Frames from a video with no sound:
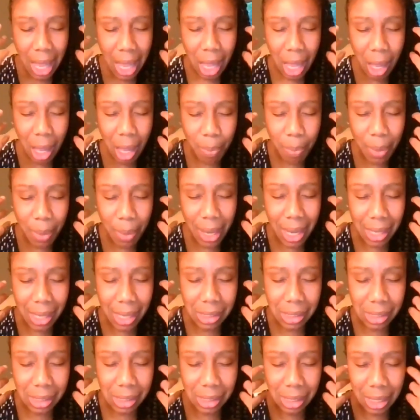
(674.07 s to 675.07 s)
help
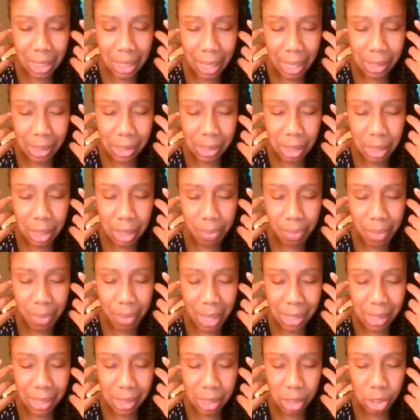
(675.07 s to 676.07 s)
us to get the
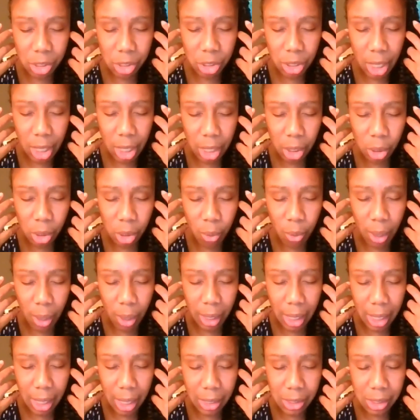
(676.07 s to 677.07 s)
message that you
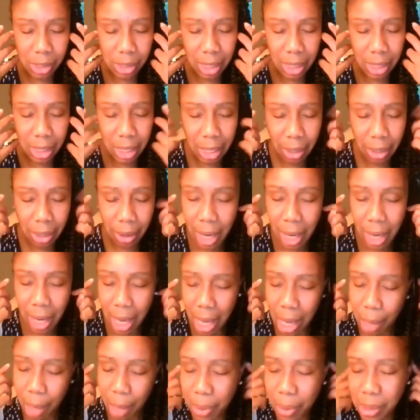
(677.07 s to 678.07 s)
want us to hear.
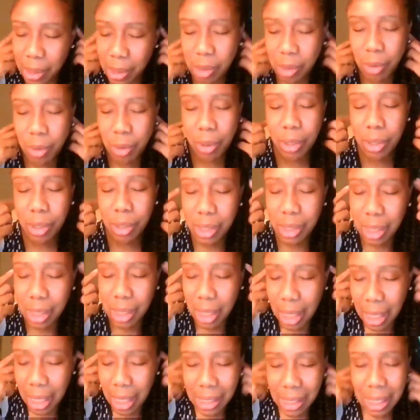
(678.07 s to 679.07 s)
Help us, Lord. You
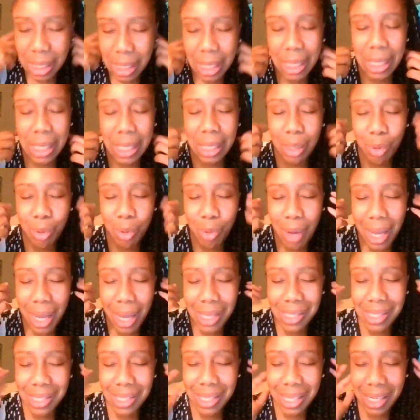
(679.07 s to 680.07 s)
said, he who
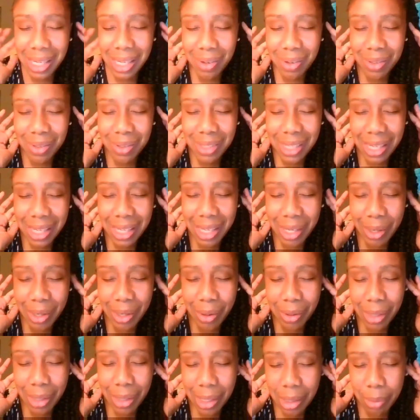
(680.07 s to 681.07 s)
has an ear to
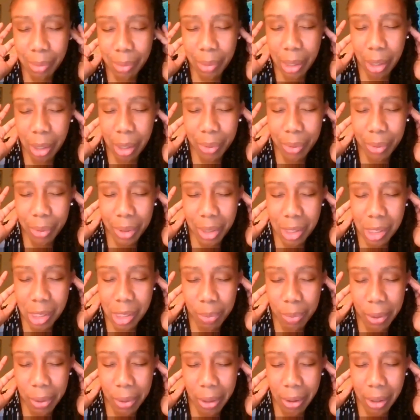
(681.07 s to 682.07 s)
hear, let them hear what the
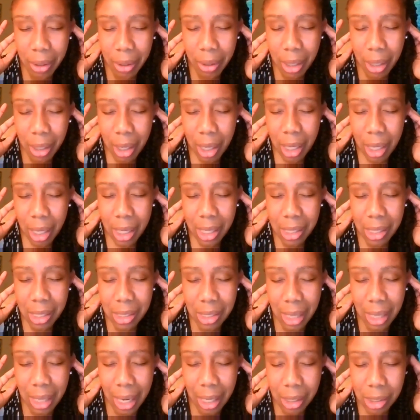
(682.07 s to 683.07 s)
Spirit is
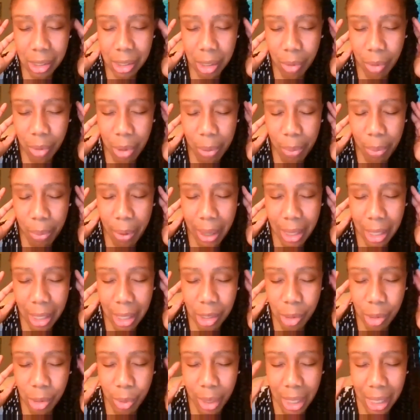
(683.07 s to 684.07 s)
saying. So we pray
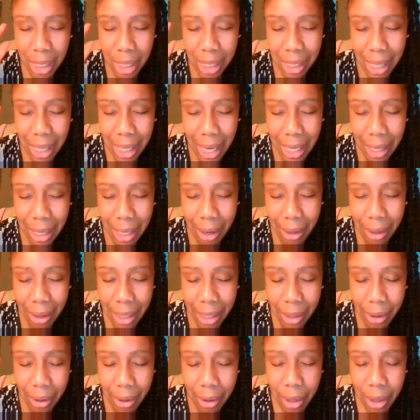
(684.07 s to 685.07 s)
that you would incline our
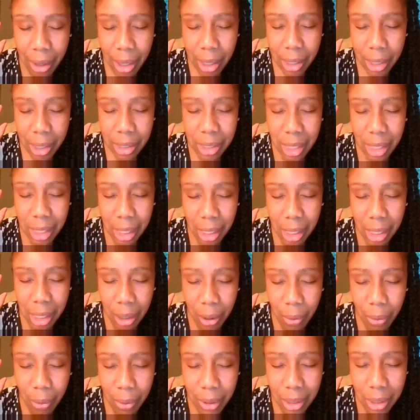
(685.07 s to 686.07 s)
ear to
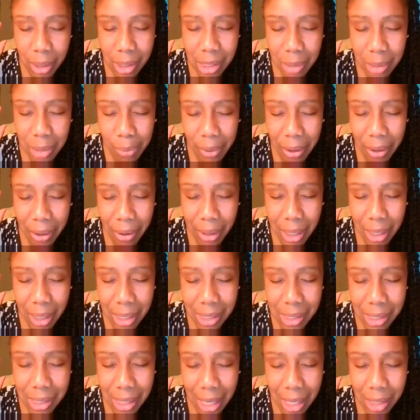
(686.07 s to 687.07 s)
hear what the Spirit
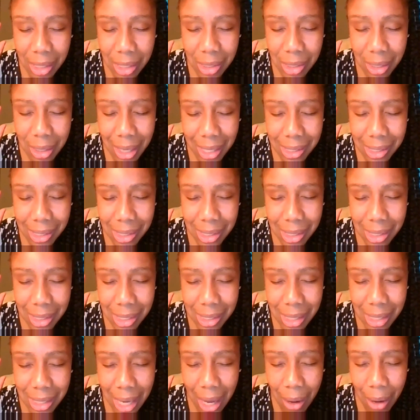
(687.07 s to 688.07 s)
is saying to us in this
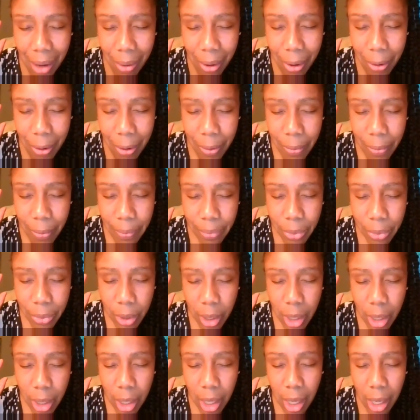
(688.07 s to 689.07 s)
hour.
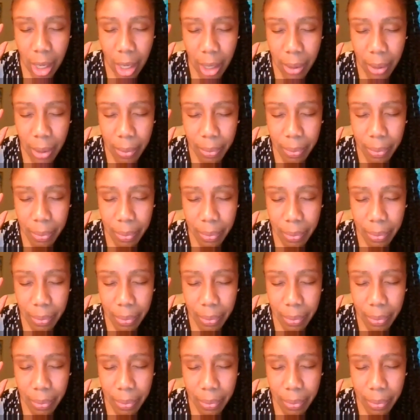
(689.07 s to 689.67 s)
Um,